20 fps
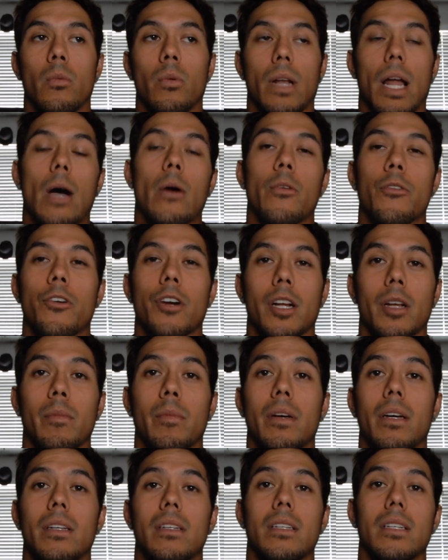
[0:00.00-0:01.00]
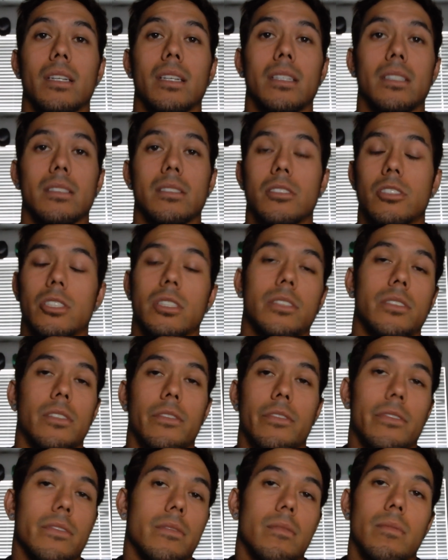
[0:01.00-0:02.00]
what I would recommend is just
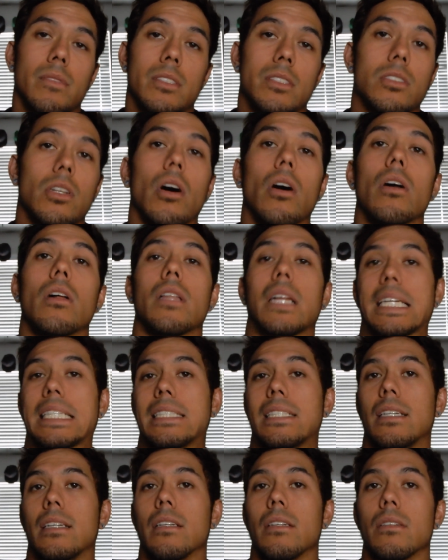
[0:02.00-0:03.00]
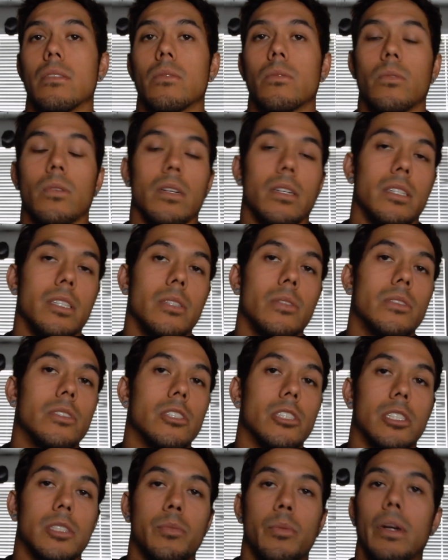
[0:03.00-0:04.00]
install it like tint, where you would
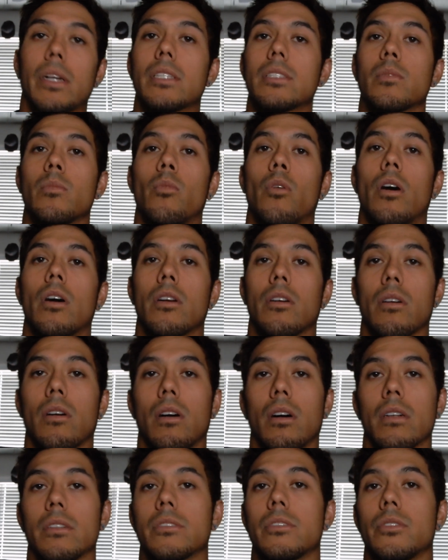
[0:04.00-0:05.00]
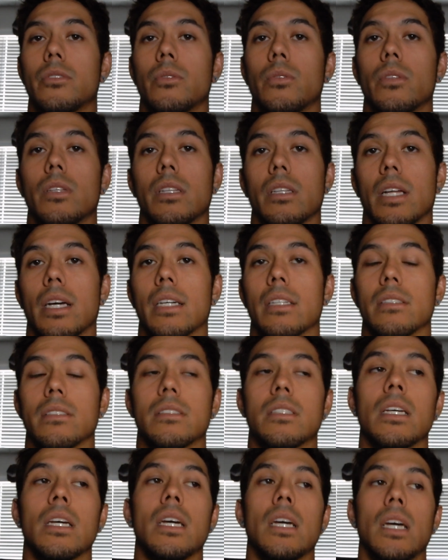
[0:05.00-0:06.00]
just spray some water onto the
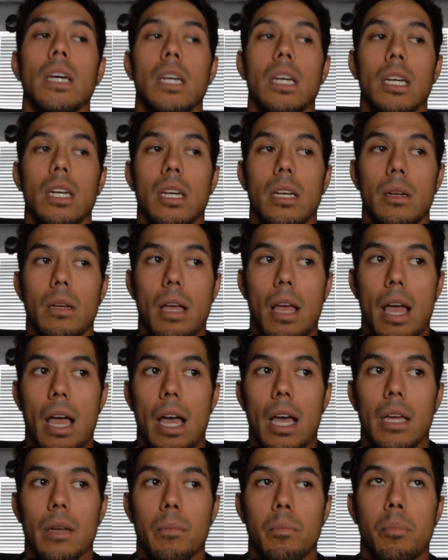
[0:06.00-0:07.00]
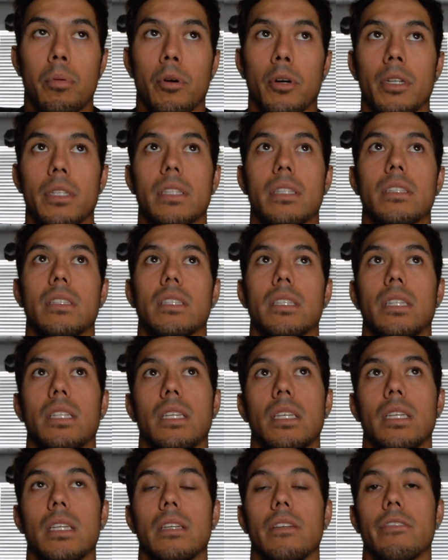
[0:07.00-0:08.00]
lens and put
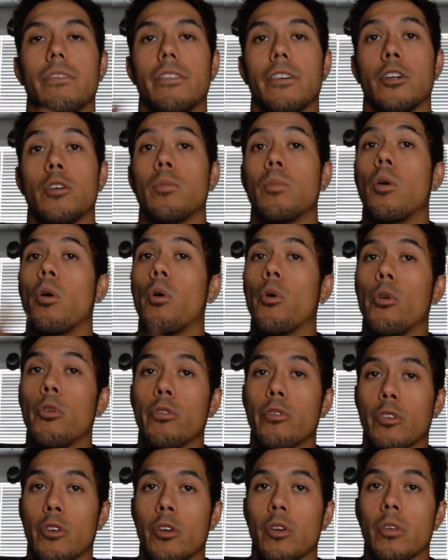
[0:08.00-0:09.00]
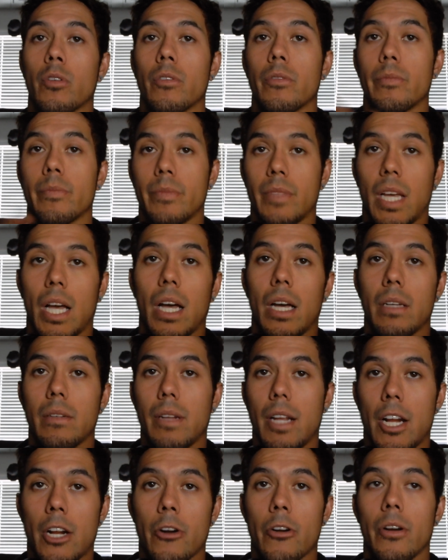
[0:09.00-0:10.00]
the film over
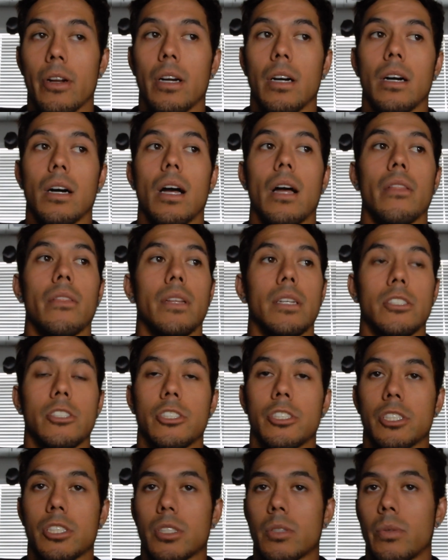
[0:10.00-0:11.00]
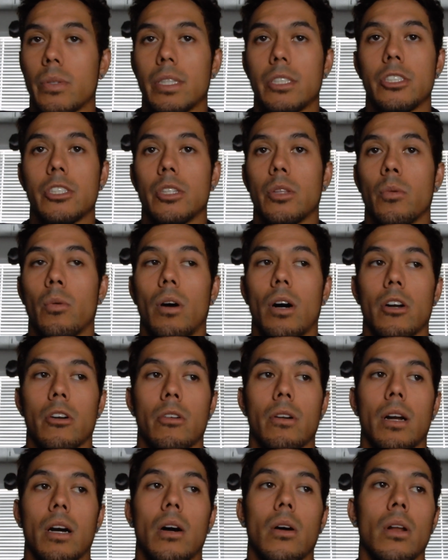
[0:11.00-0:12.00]
that area and then just squeegee the
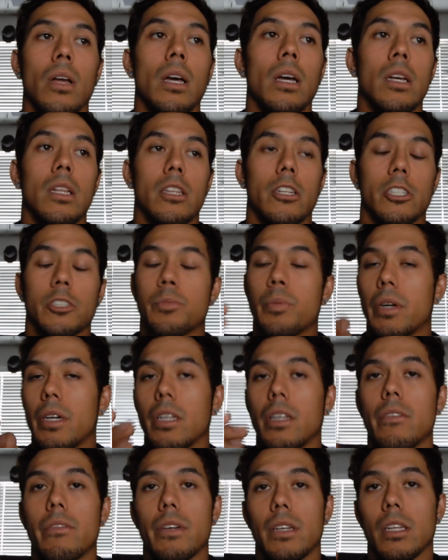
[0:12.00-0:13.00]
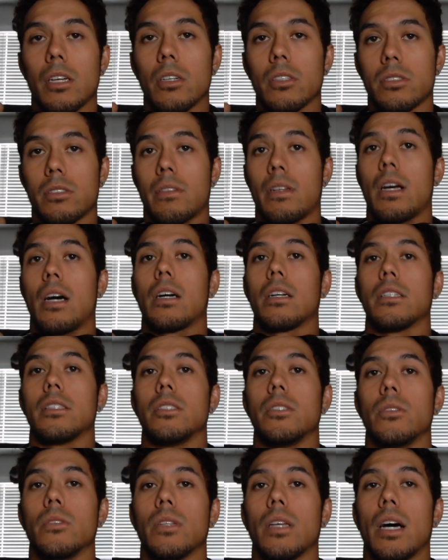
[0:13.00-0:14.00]
water out. There's plenty of videos on how to
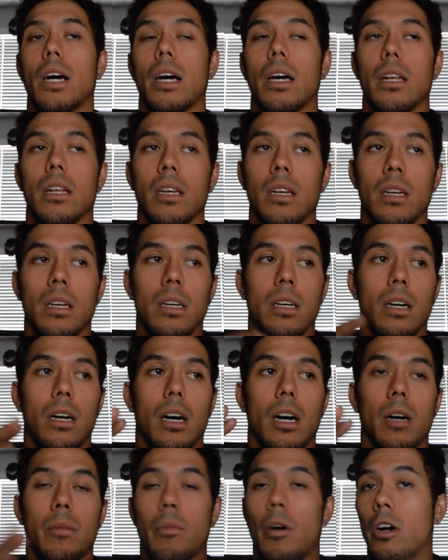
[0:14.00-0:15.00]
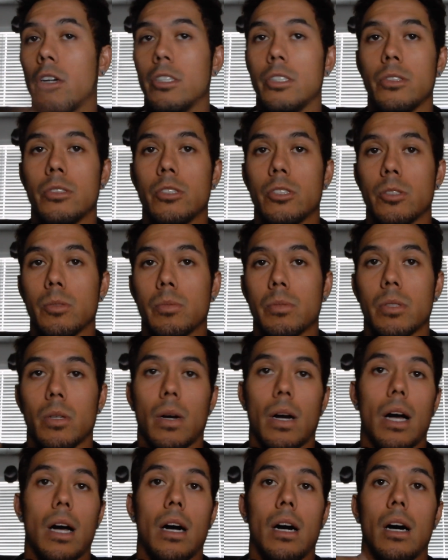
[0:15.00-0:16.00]
do that on YouTube, so
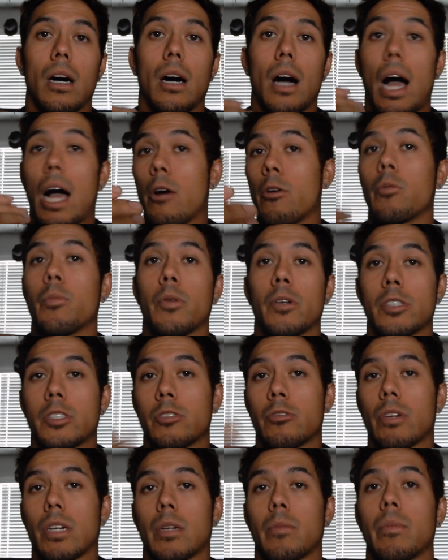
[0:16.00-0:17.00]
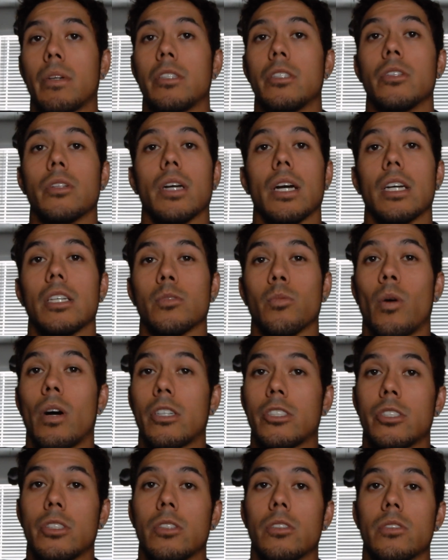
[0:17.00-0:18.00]
I would personally recommend you guys
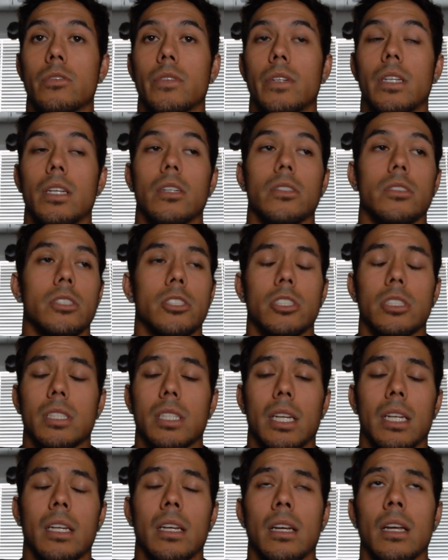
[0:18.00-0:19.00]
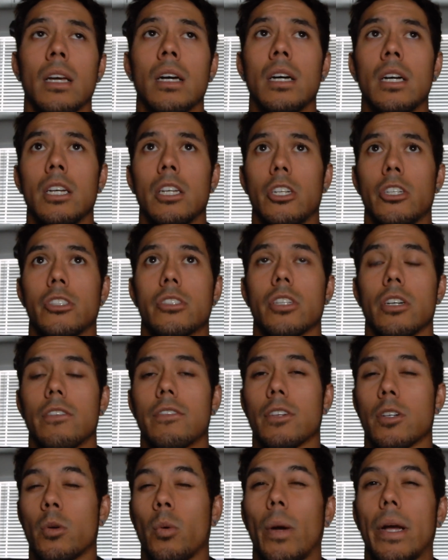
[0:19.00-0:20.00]
watching those videos and just getting
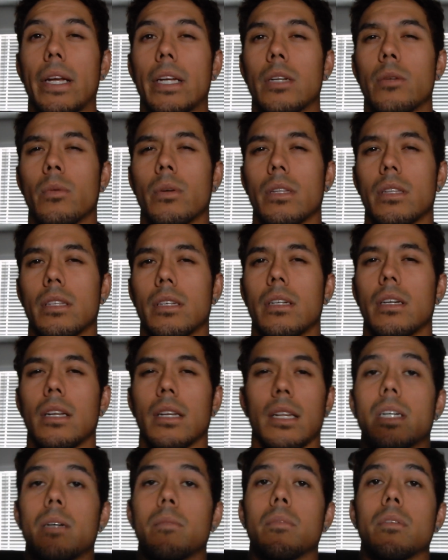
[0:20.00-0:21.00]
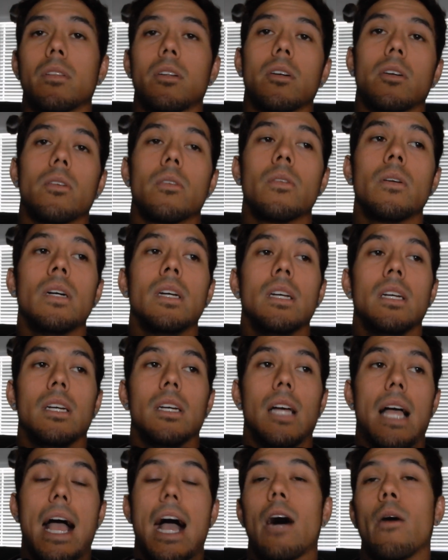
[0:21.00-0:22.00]
yourself acquainted with it. down below
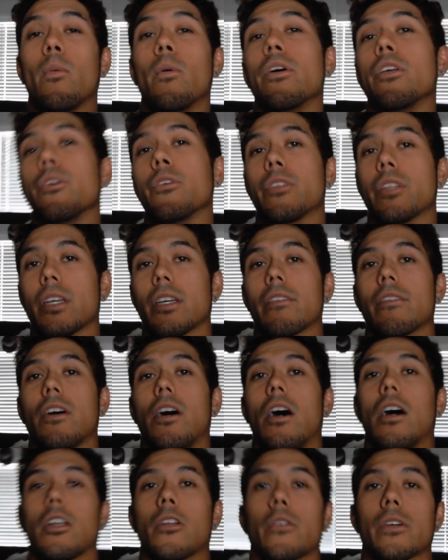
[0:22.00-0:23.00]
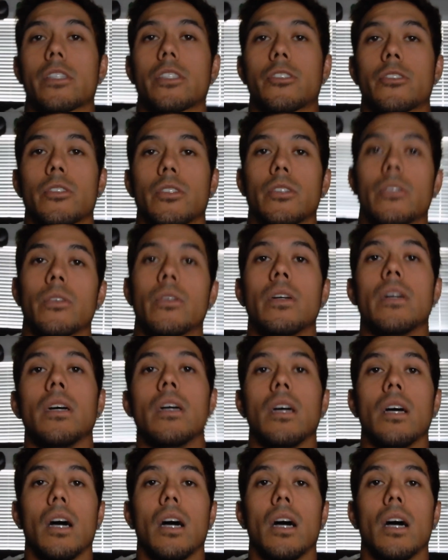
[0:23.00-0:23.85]
what you think of the Autoextrude